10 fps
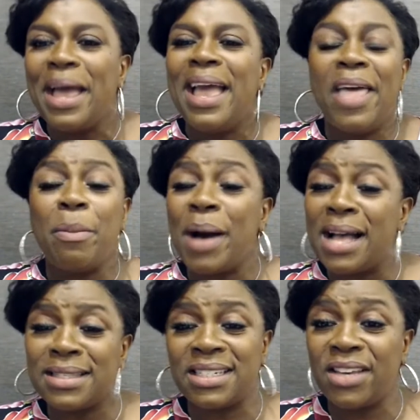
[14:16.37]
and the
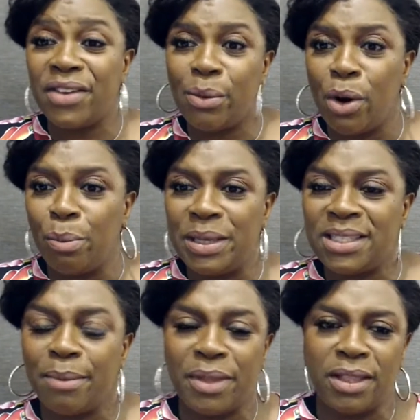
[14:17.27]
positivity won't be
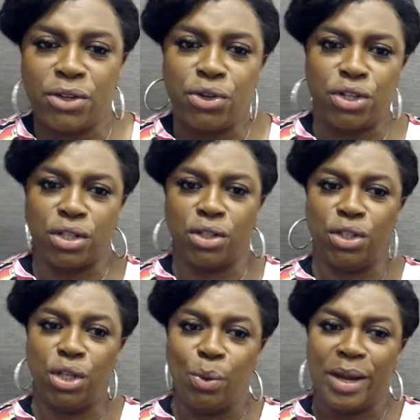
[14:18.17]
something that you're just
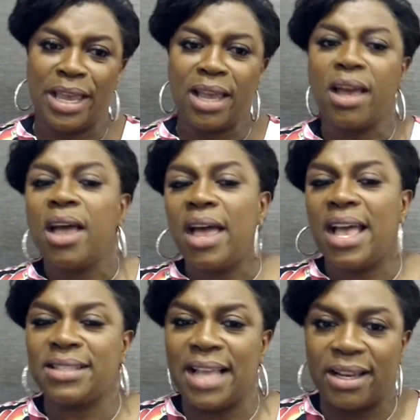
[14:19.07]
doing
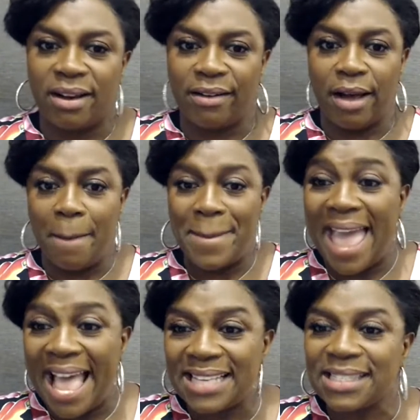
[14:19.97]
as like a
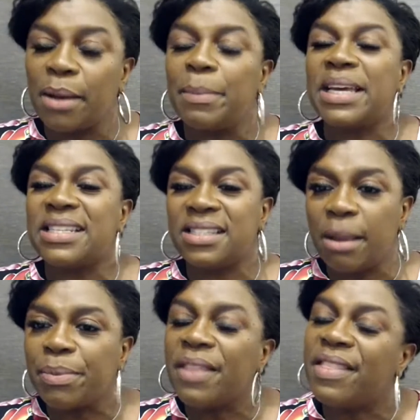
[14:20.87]
mask, but it's
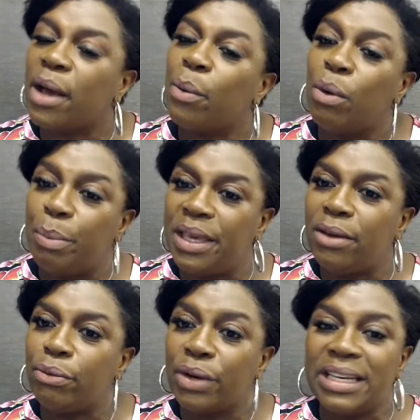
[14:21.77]
something that will
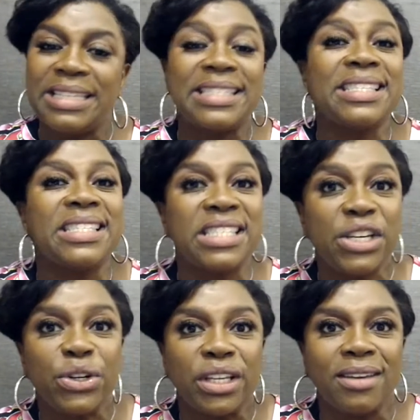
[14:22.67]
be really
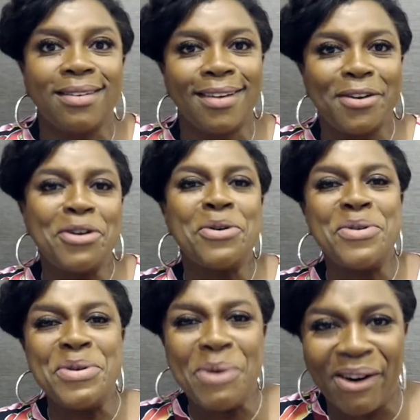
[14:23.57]
sincerely who
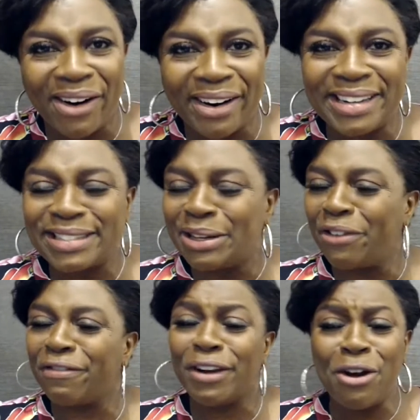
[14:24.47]
you are, and it's going
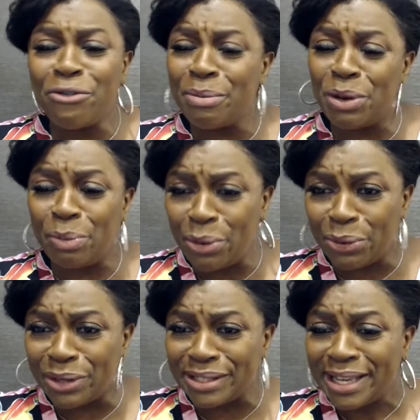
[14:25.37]
to flow from your
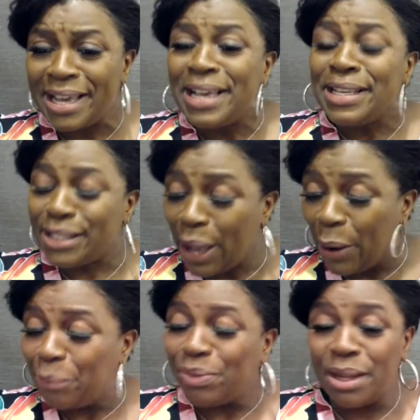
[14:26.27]
pores.
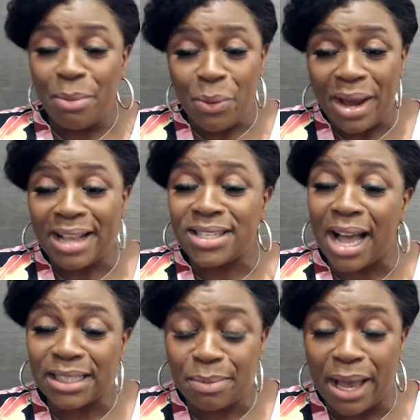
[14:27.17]
So number one, I
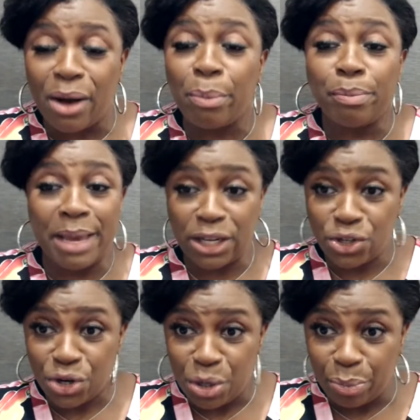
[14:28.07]
talked about making
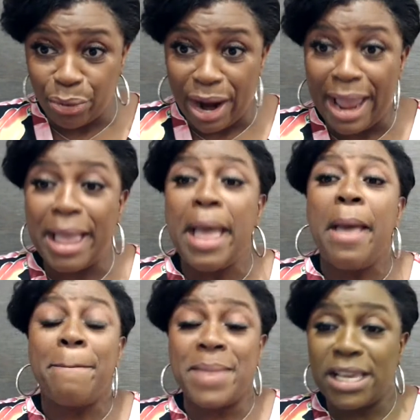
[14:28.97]
sure you pray,
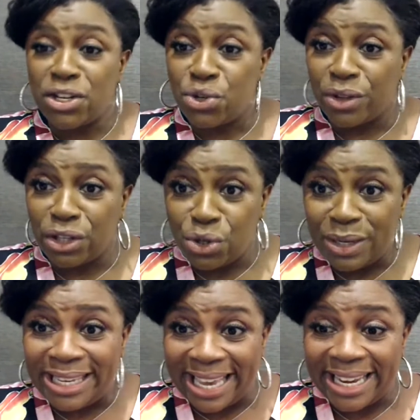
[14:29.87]
making sure that you
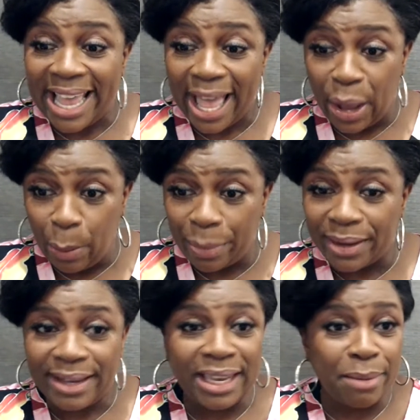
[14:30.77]
get help.
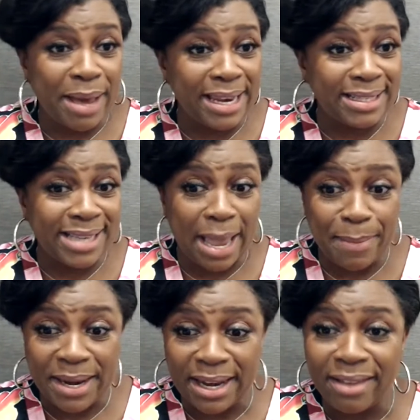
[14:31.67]
Anybody
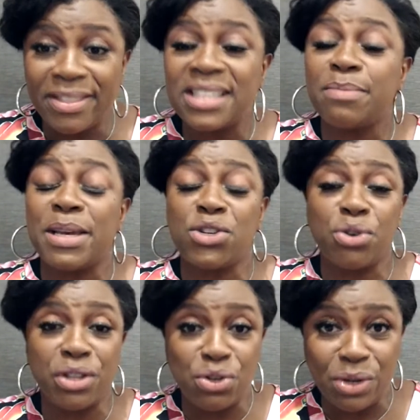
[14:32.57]
typing any of this, make
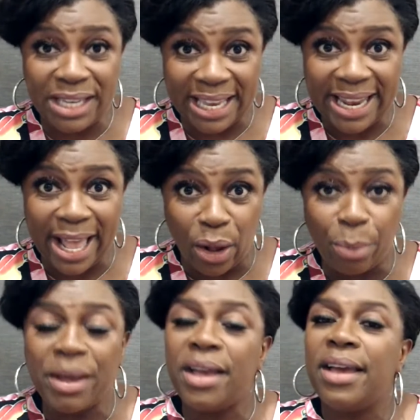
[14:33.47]
sure that you get help.